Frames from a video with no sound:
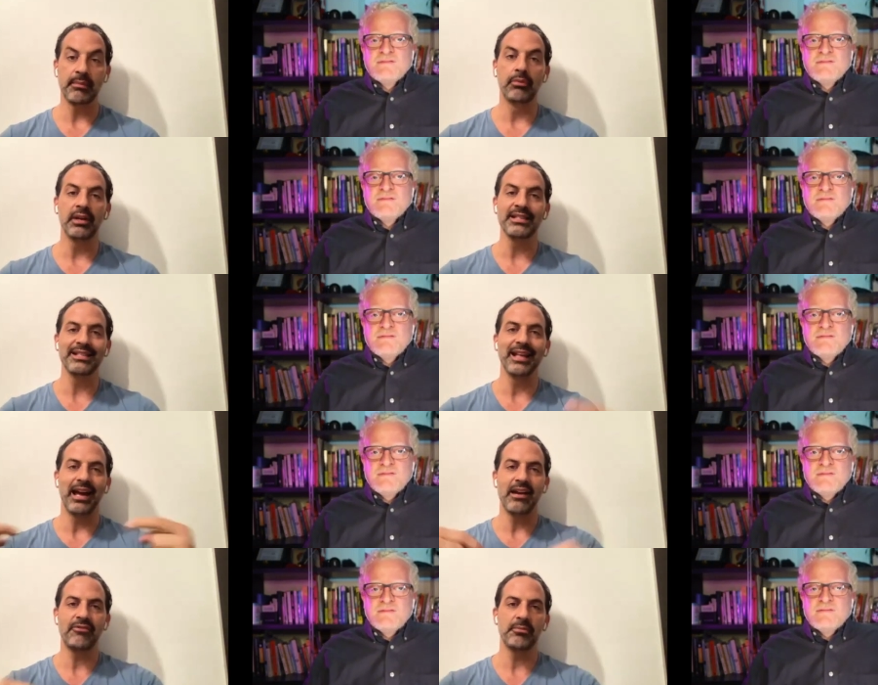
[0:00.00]
Speaker 1: that brings in
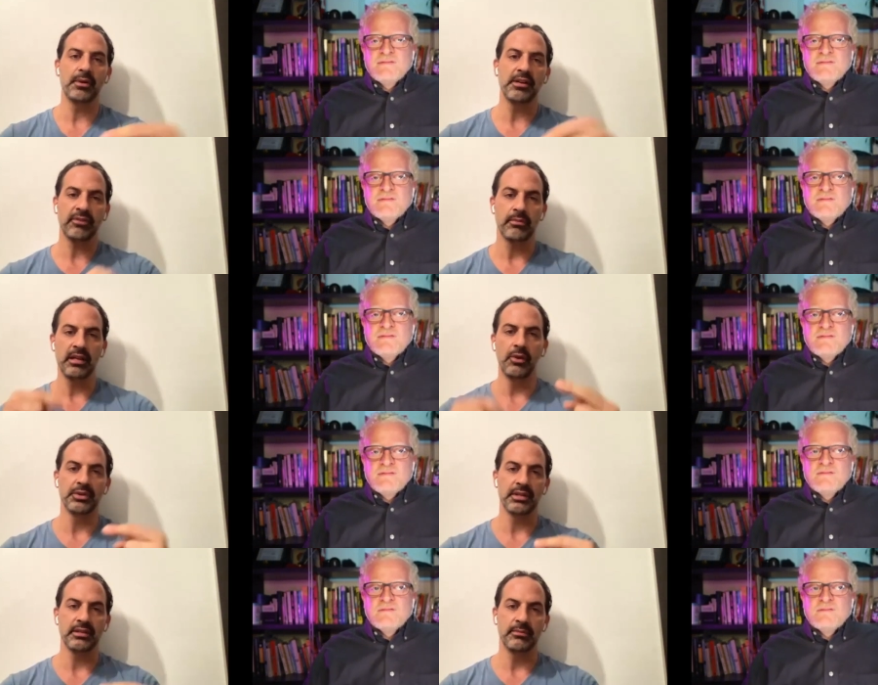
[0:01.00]
everybody from the
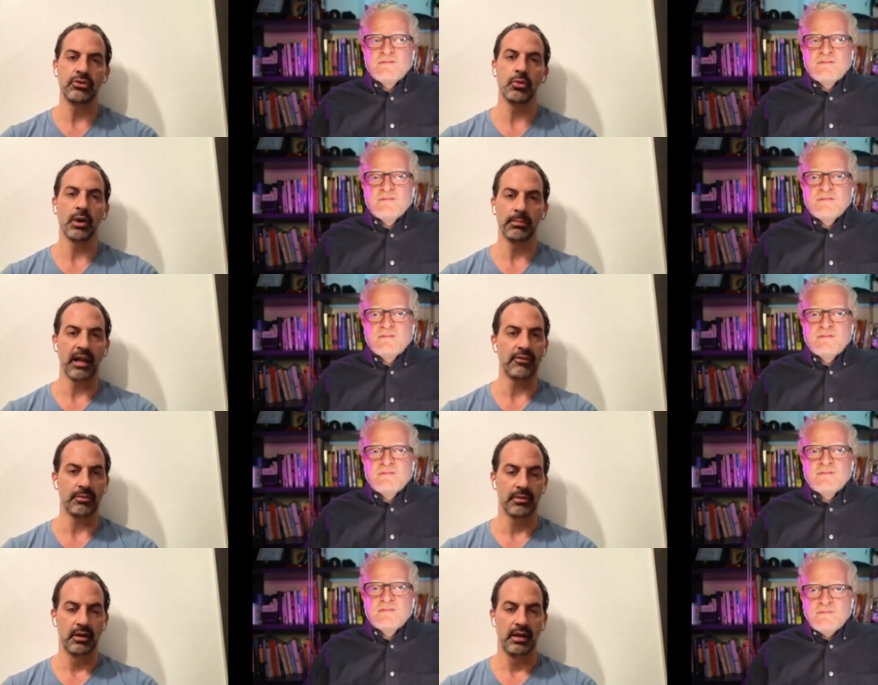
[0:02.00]
ecosystem into one
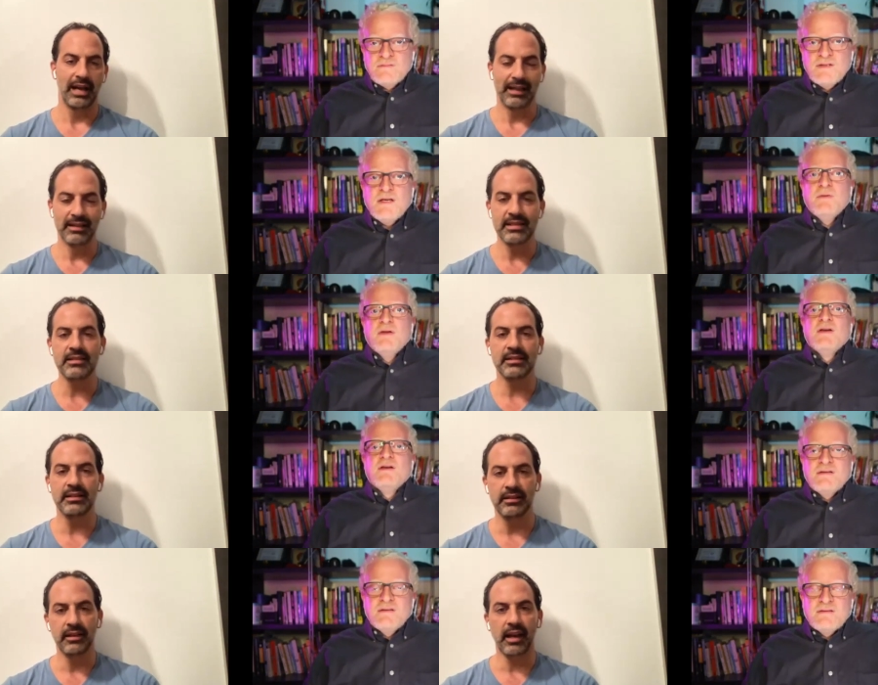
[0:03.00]
platform. Yep. And this is
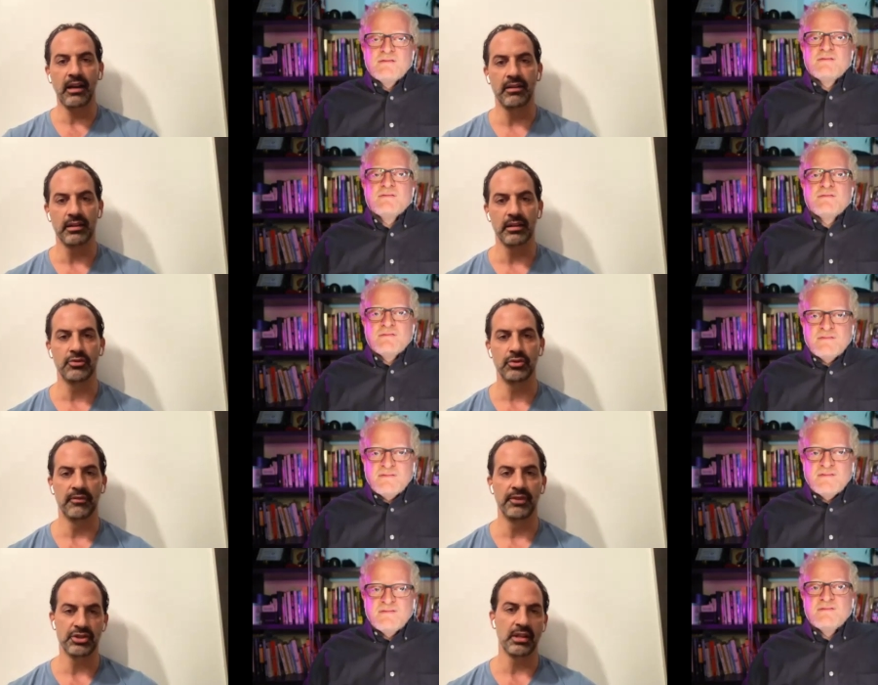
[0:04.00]
the, the kind of the,
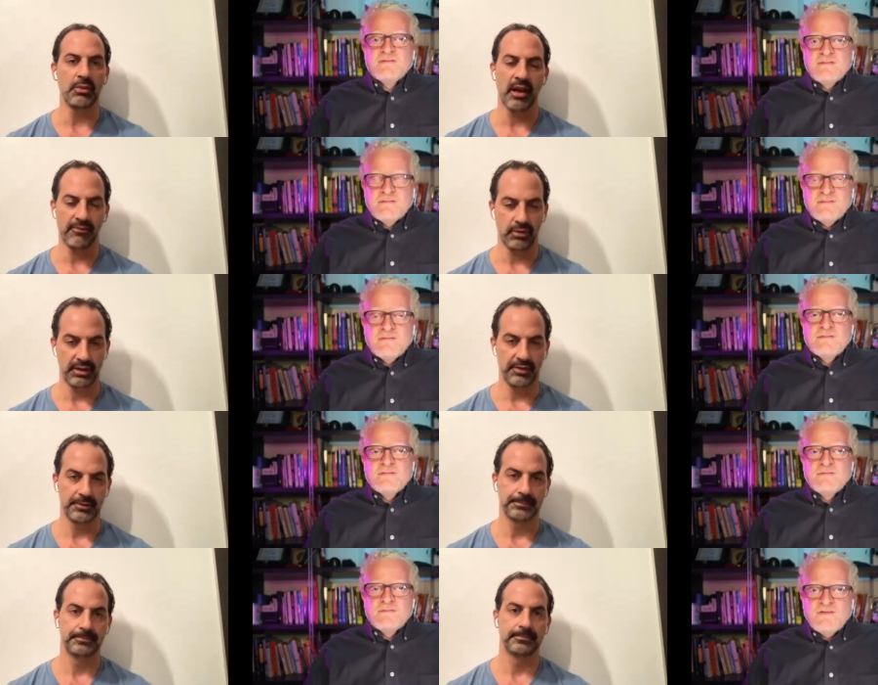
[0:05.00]
the, vision that we have for it.
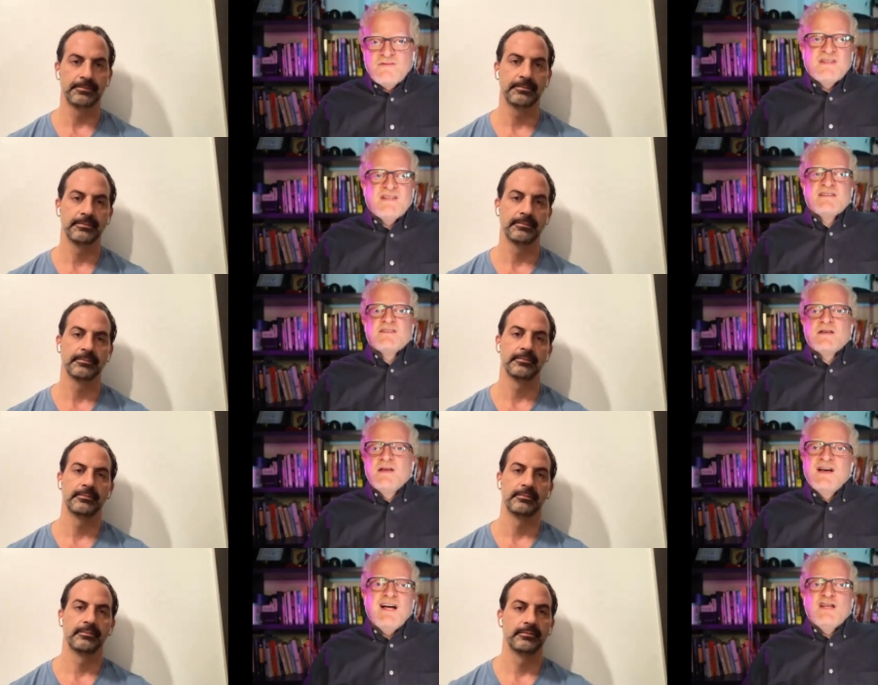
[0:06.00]
Speaker 2: Fantastic.
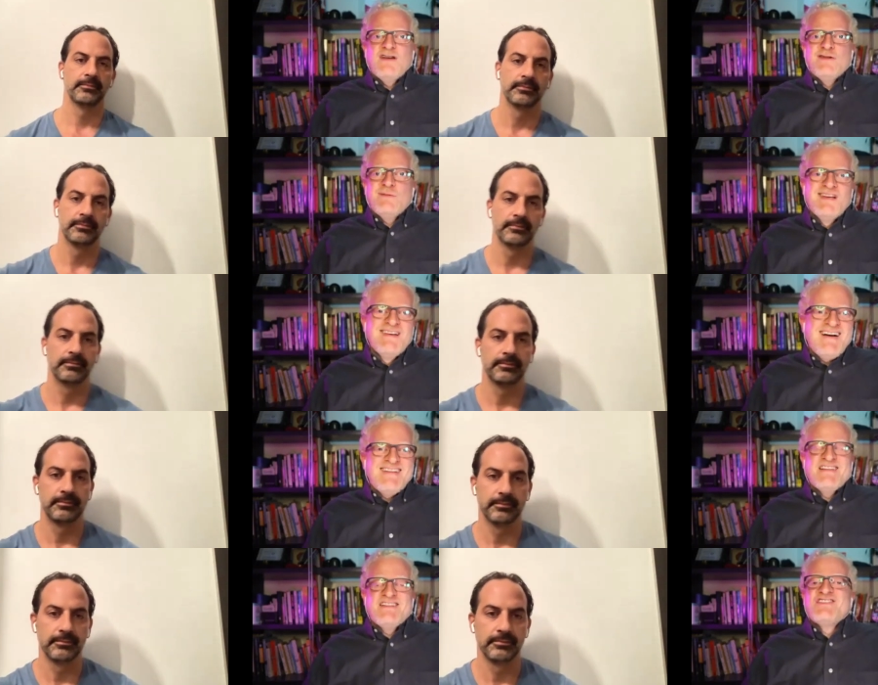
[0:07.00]
I love it. I
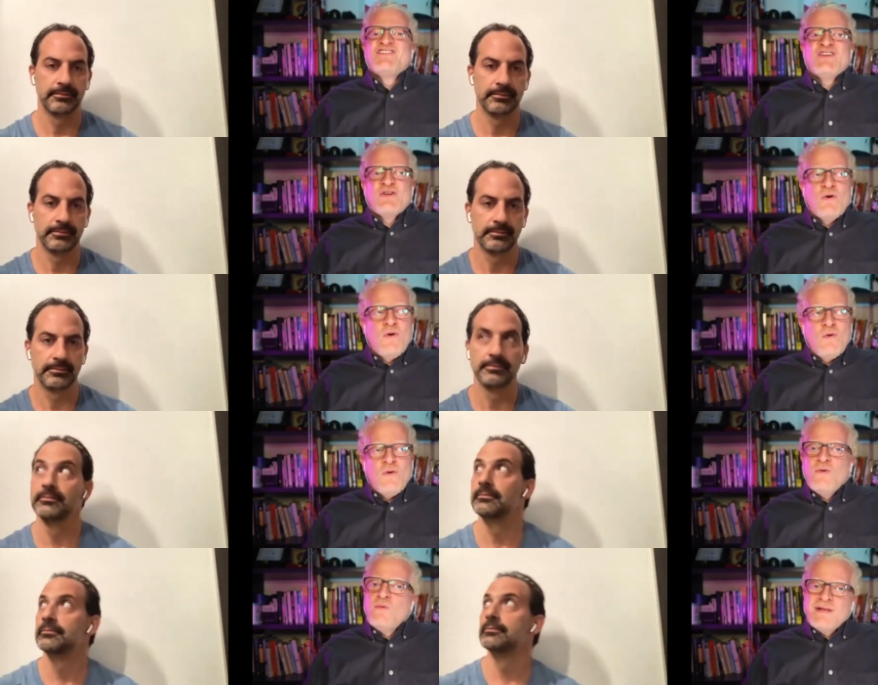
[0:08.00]
think this is going to go
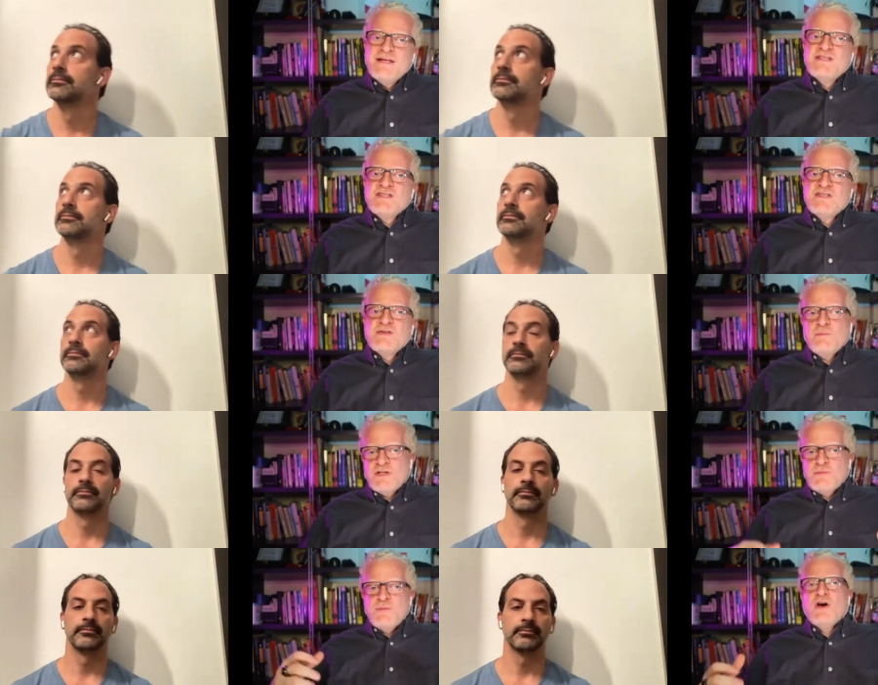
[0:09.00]
places
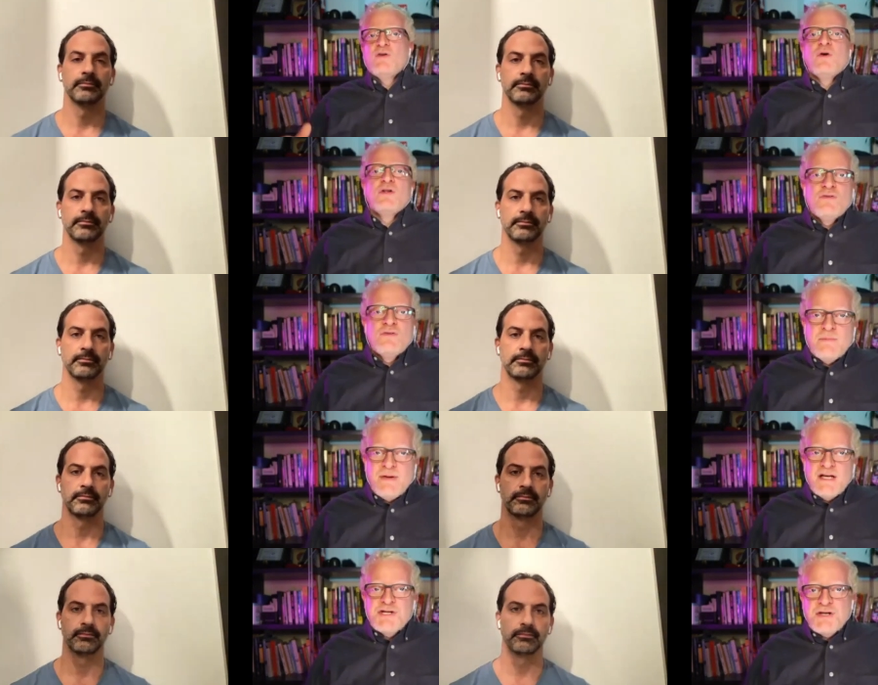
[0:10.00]
much beyond what you can
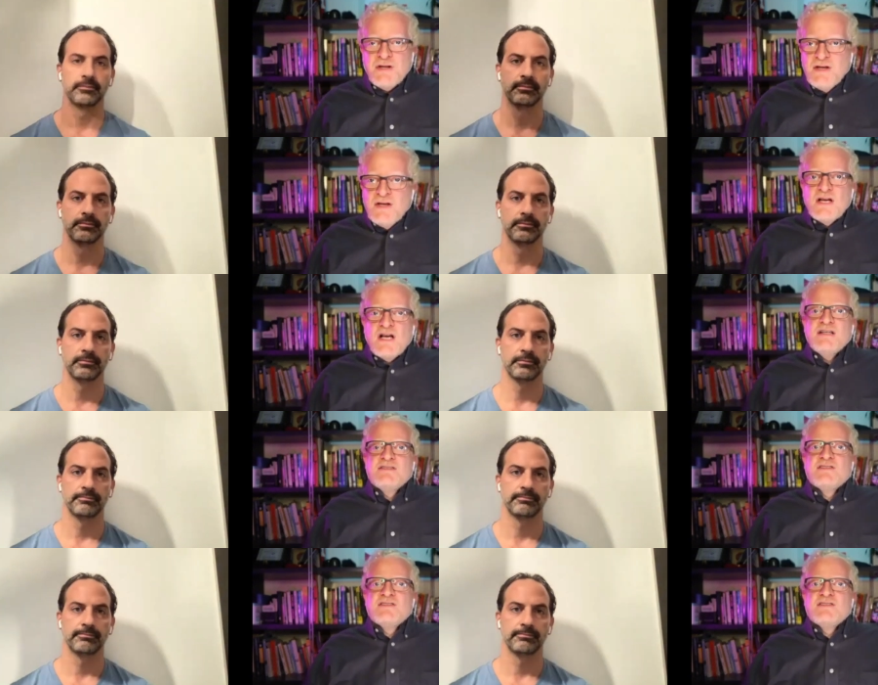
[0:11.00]
imagine. Guys,